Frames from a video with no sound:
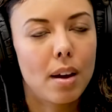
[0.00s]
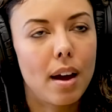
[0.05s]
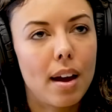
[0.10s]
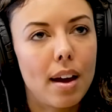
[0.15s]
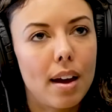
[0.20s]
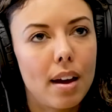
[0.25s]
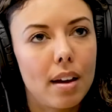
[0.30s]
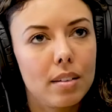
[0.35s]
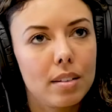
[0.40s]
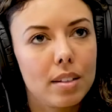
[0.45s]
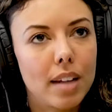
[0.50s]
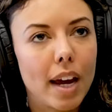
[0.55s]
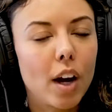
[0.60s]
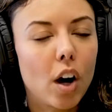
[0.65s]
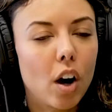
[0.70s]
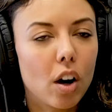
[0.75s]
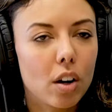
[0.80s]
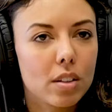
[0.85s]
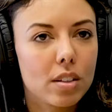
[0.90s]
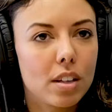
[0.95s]

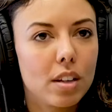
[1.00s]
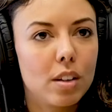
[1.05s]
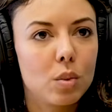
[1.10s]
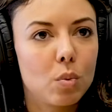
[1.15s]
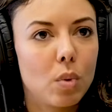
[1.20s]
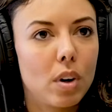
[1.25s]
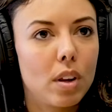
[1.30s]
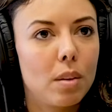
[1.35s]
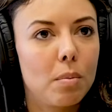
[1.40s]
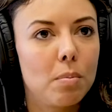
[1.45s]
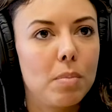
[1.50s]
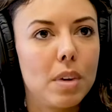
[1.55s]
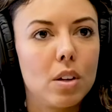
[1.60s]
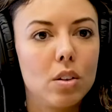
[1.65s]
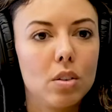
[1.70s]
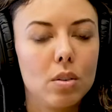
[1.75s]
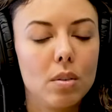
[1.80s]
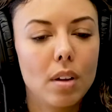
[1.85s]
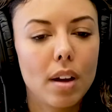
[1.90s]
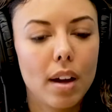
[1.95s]
dioxin is one of
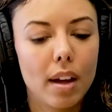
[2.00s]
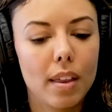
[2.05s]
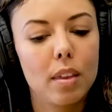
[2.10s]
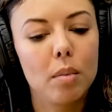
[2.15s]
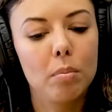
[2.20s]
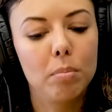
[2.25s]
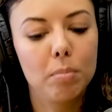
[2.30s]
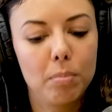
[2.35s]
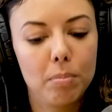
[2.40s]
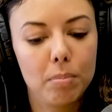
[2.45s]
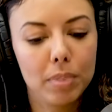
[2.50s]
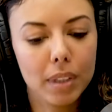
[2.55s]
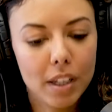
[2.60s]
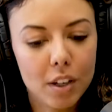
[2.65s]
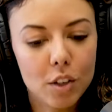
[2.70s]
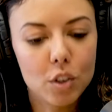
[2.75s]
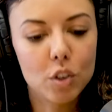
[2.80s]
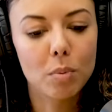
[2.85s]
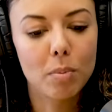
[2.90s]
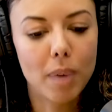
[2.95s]
the
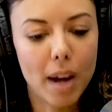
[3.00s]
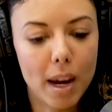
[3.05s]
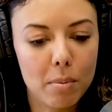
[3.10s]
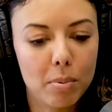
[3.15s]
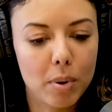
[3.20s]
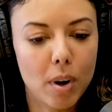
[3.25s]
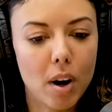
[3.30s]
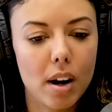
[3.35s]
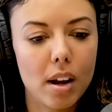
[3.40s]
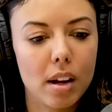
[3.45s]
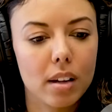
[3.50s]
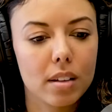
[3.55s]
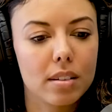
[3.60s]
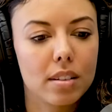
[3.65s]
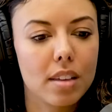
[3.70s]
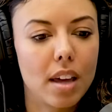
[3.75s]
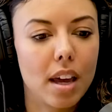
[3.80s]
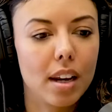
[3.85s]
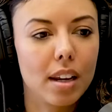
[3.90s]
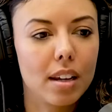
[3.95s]
bleach
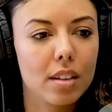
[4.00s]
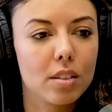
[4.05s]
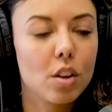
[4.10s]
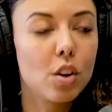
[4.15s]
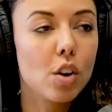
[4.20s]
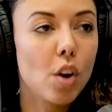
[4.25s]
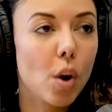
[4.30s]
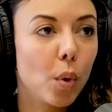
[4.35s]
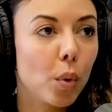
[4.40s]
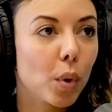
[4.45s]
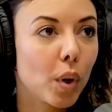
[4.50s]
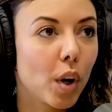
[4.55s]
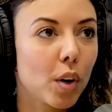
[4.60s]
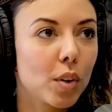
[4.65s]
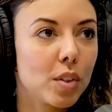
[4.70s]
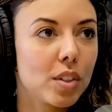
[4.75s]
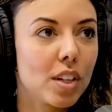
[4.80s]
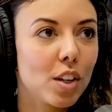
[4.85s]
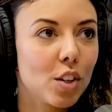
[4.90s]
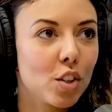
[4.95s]
byproducts that is a known
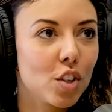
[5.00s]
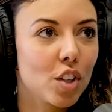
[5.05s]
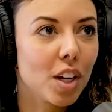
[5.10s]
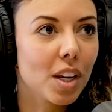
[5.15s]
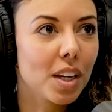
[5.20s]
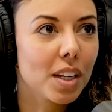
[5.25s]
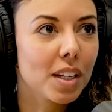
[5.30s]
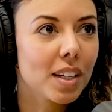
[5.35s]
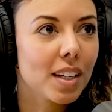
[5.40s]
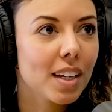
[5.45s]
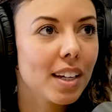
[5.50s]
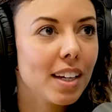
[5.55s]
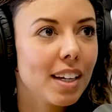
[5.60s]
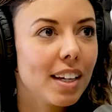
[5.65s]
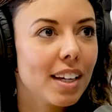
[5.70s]
carcinogen.